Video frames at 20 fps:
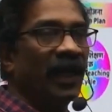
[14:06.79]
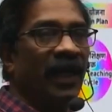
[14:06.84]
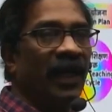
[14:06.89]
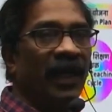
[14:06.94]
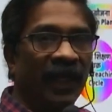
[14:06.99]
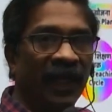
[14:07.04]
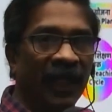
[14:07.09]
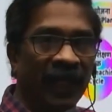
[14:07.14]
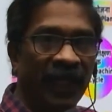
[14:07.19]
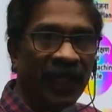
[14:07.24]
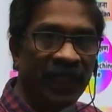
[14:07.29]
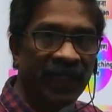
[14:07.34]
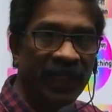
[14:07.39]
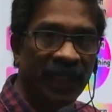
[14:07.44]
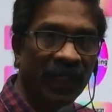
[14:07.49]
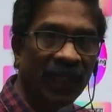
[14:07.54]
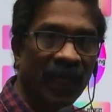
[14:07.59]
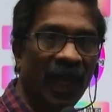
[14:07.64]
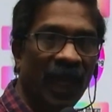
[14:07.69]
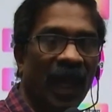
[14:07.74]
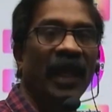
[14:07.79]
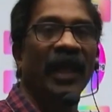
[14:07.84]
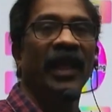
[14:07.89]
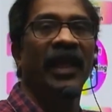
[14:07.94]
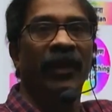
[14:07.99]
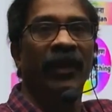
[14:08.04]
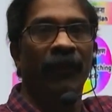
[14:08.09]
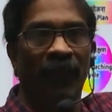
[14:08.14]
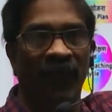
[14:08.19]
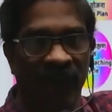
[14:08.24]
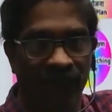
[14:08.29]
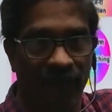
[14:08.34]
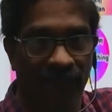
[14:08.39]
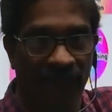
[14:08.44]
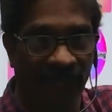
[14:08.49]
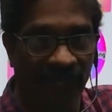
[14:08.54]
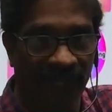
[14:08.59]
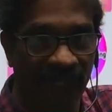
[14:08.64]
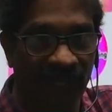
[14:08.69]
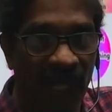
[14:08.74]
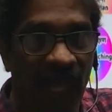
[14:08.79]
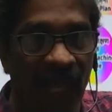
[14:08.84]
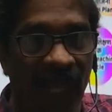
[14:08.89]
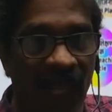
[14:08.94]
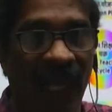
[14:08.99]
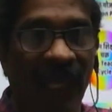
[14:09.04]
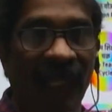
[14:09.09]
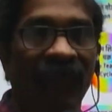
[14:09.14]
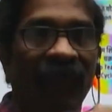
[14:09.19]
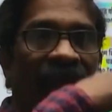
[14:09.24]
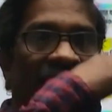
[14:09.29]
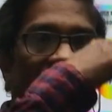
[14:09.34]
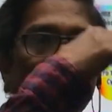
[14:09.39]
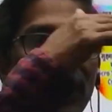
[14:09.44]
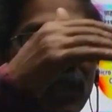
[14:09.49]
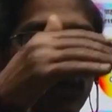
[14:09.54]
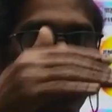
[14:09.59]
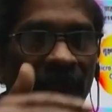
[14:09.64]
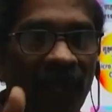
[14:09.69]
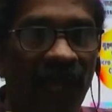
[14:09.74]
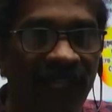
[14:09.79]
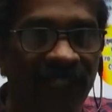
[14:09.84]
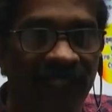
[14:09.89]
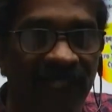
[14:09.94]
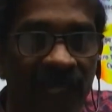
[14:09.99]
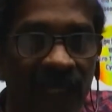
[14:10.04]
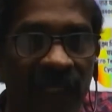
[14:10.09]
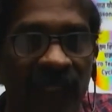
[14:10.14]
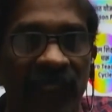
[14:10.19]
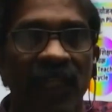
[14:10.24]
reteaching and re-feedback. Likewise, this